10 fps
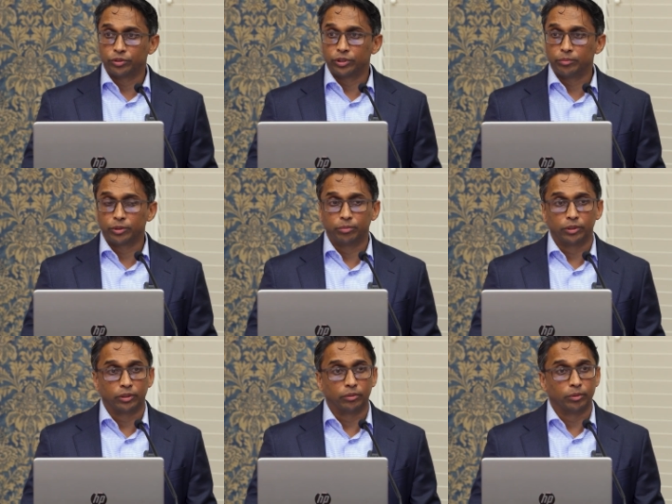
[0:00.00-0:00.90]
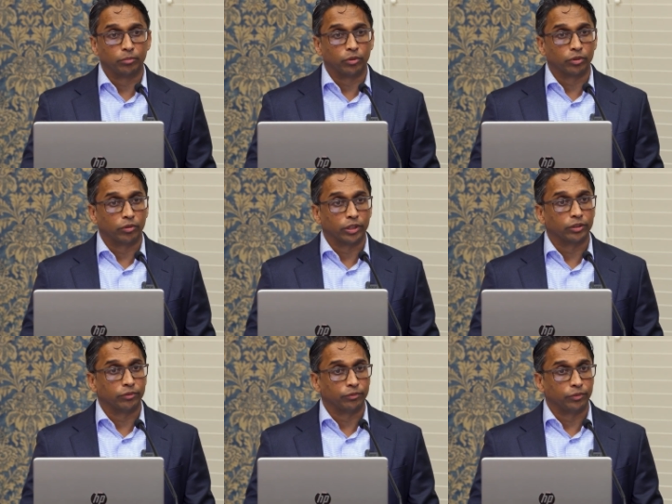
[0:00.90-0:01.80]
which seems to be a little bit more
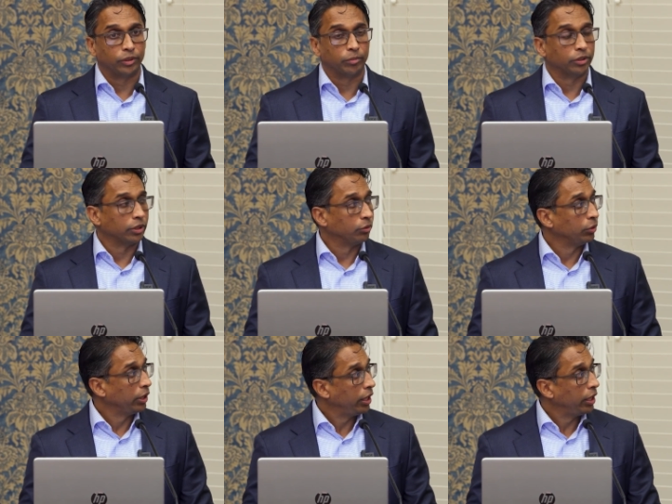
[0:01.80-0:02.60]
aggressive in females as we